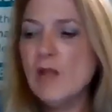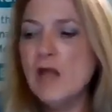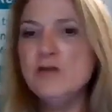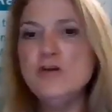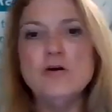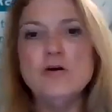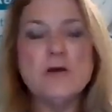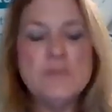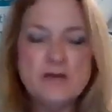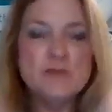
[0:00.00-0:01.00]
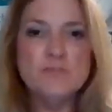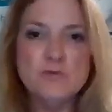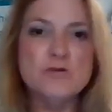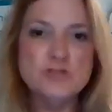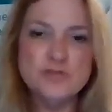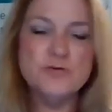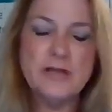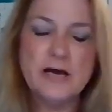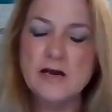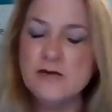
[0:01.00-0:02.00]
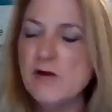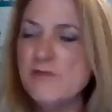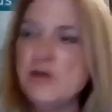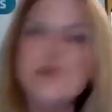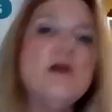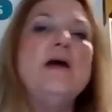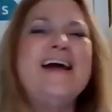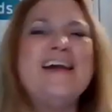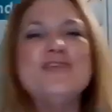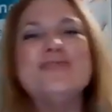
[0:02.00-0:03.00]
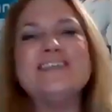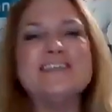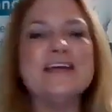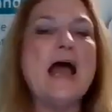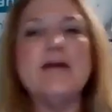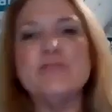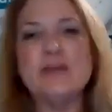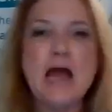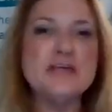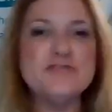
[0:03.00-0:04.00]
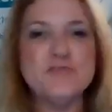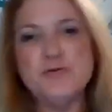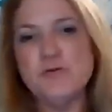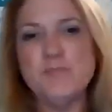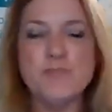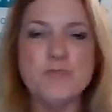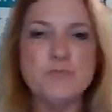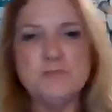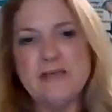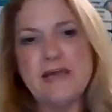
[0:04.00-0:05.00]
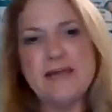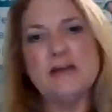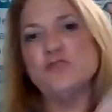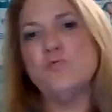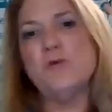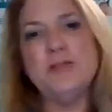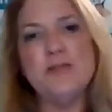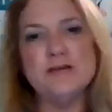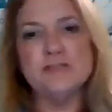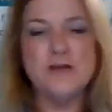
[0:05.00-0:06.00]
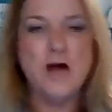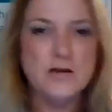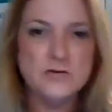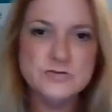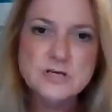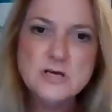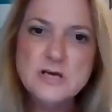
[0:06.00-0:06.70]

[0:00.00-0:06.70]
and you're doing that kind of revenue, and you don't necessarily have the cash flow to take out $20,000